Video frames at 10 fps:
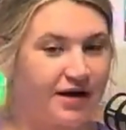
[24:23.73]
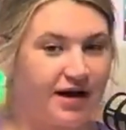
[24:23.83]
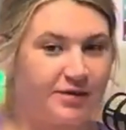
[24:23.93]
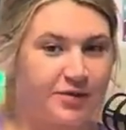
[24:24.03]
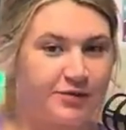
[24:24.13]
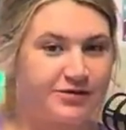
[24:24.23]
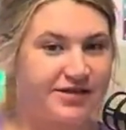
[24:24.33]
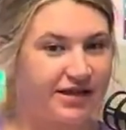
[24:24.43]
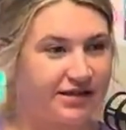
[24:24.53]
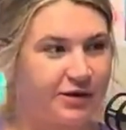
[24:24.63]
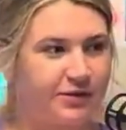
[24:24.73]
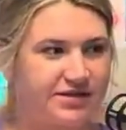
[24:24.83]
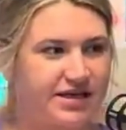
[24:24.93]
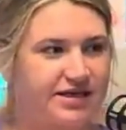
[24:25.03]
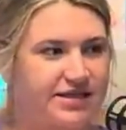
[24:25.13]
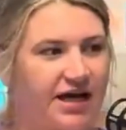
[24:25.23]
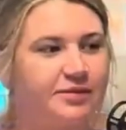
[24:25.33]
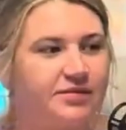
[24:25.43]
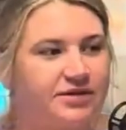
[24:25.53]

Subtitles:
And most likely it will take time.